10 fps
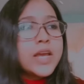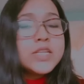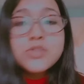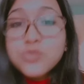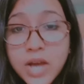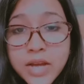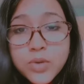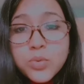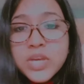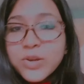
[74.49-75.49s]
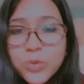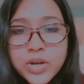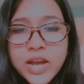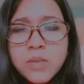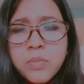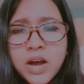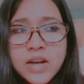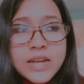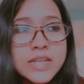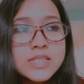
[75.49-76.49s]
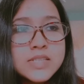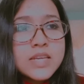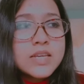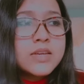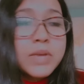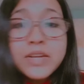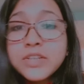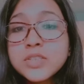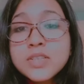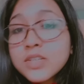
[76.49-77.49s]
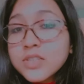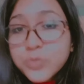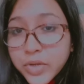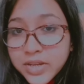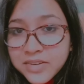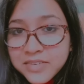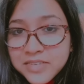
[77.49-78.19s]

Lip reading: he's tried to ignore that part and say my t-shirt color is green.